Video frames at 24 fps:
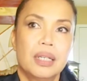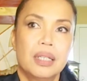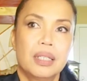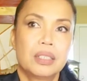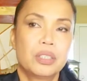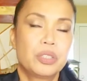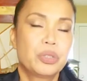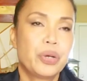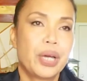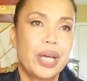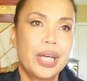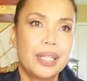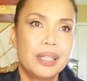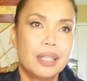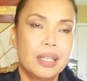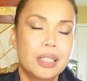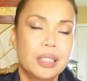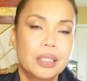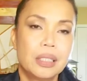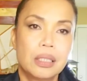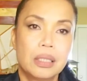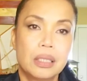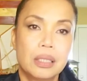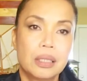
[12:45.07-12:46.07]
train
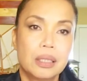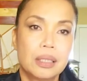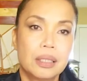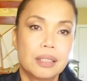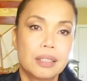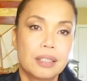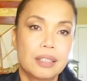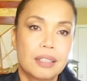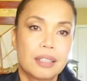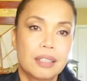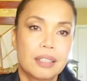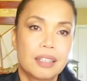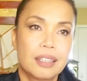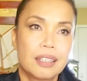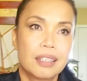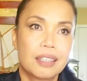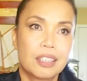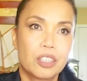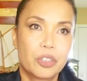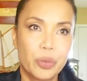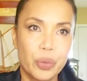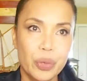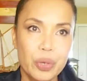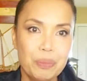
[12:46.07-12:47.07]
this
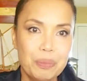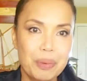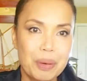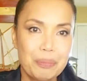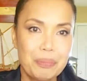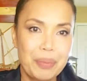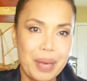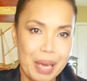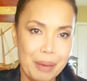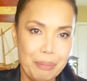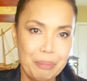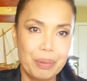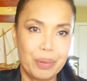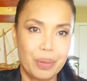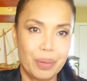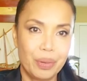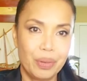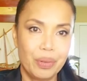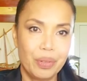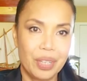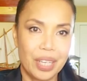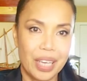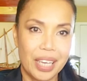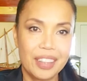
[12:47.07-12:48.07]
group of
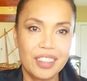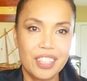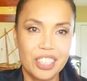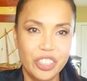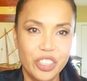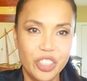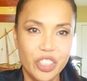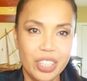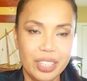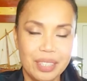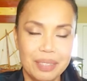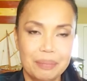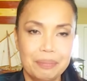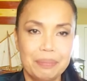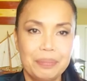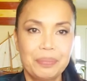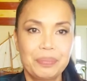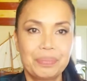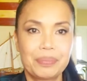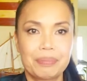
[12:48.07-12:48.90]
people in the gym.